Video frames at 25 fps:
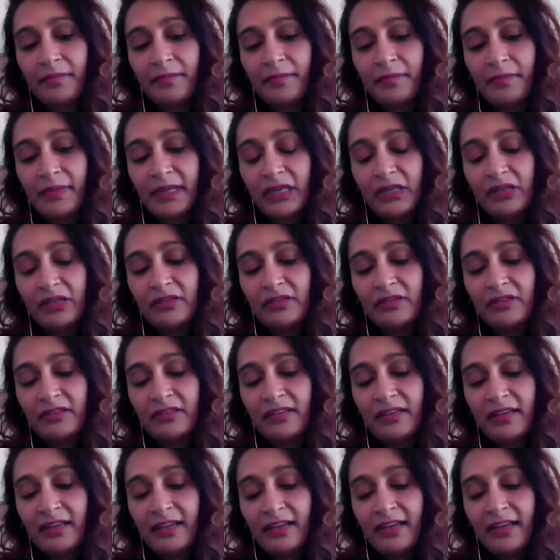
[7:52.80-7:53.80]
because
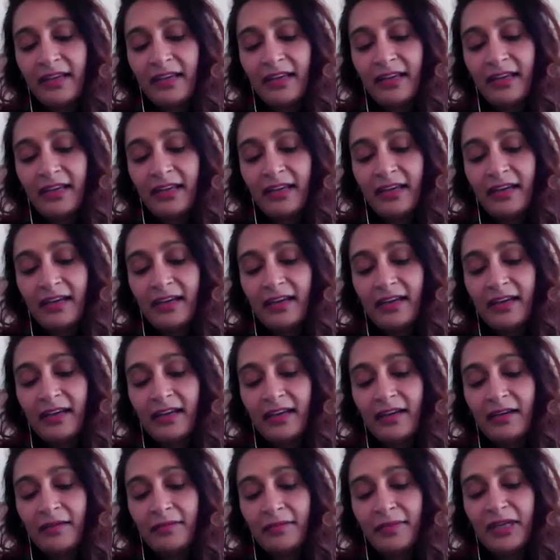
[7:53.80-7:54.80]

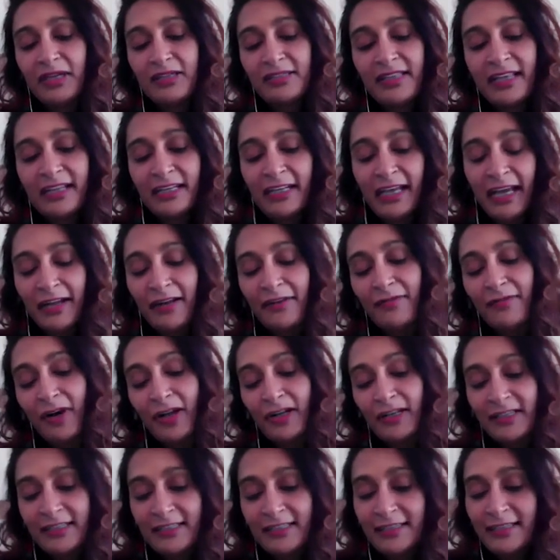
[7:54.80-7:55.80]
that kind of
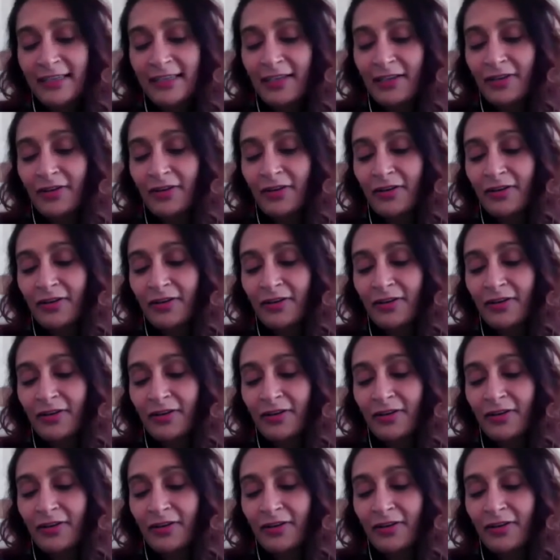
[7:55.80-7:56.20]
honesty,